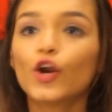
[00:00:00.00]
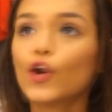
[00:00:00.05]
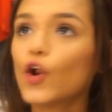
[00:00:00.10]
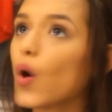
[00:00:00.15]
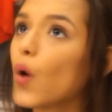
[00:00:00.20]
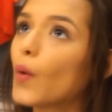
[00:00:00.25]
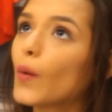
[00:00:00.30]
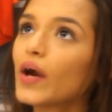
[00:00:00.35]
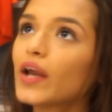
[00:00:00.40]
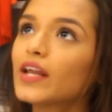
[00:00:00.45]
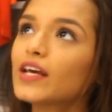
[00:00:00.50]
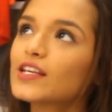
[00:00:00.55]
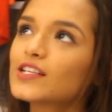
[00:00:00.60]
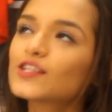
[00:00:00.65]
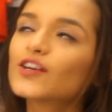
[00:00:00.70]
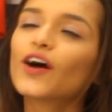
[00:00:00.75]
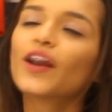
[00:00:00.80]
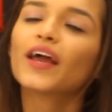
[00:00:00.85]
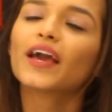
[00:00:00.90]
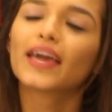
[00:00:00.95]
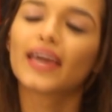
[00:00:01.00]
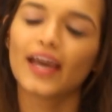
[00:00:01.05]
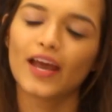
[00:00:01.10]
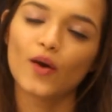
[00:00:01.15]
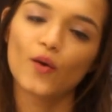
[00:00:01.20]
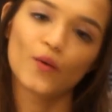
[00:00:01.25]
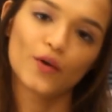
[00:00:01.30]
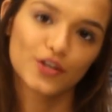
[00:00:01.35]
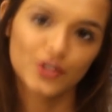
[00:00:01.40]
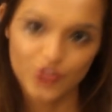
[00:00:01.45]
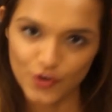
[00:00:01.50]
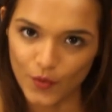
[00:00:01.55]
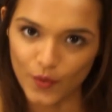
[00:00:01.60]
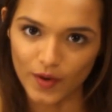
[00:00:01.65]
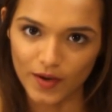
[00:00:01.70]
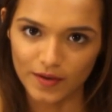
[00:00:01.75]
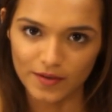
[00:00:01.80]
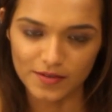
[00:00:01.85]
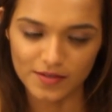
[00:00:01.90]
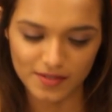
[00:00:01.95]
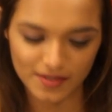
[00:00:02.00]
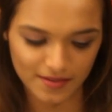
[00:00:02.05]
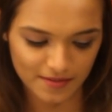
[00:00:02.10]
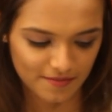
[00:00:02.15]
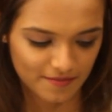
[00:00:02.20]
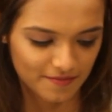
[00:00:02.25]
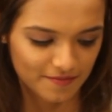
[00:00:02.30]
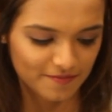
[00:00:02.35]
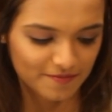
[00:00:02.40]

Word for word: no one is gonna get over chokers.